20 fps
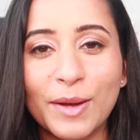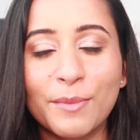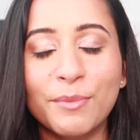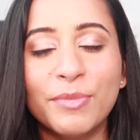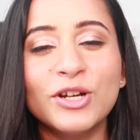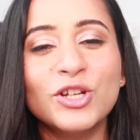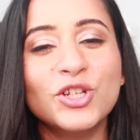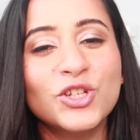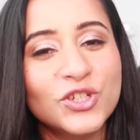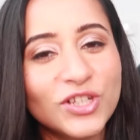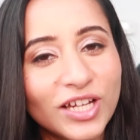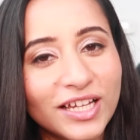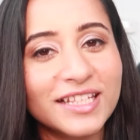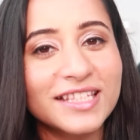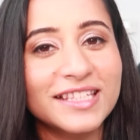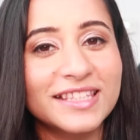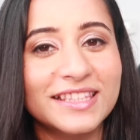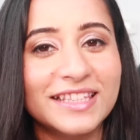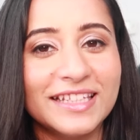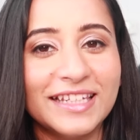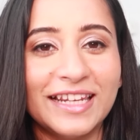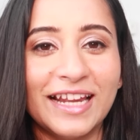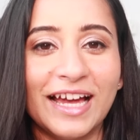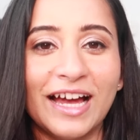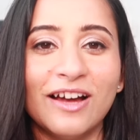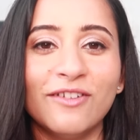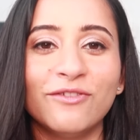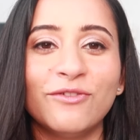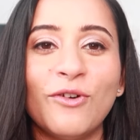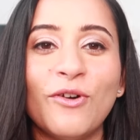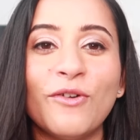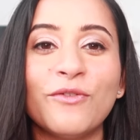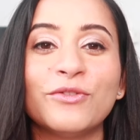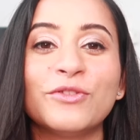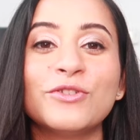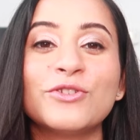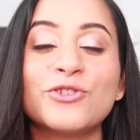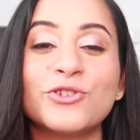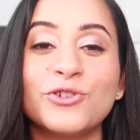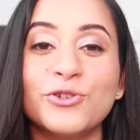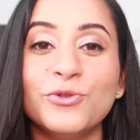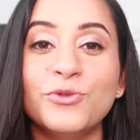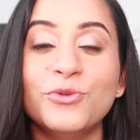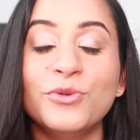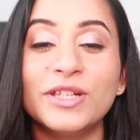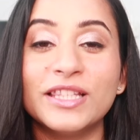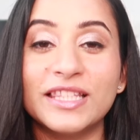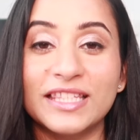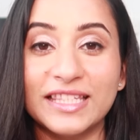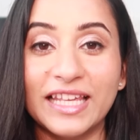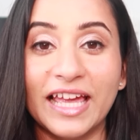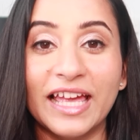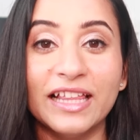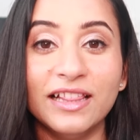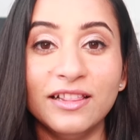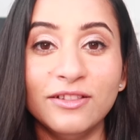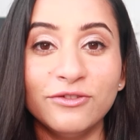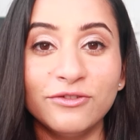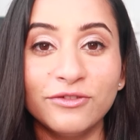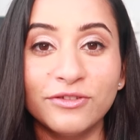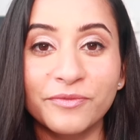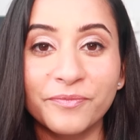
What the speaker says: but just the love of the shoe itself.